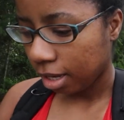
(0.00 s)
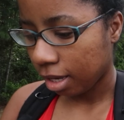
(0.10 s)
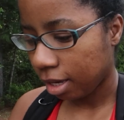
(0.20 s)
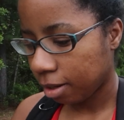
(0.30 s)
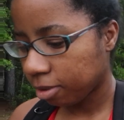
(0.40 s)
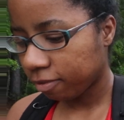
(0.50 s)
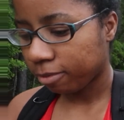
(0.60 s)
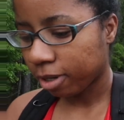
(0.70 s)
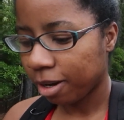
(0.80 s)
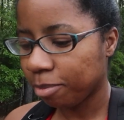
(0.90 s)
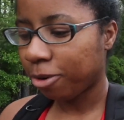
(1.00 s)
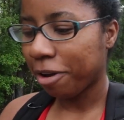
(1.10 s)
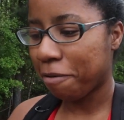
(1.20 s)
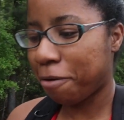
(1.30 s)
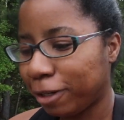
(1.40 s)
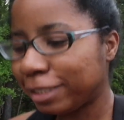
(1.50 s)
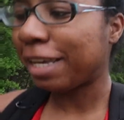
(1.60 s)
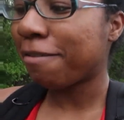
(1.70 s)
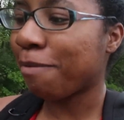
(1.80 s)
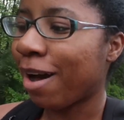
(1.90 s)
And we've gone
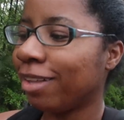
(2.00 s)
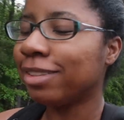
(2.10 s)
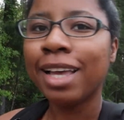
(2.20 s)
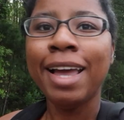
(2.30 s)
0.47 miles,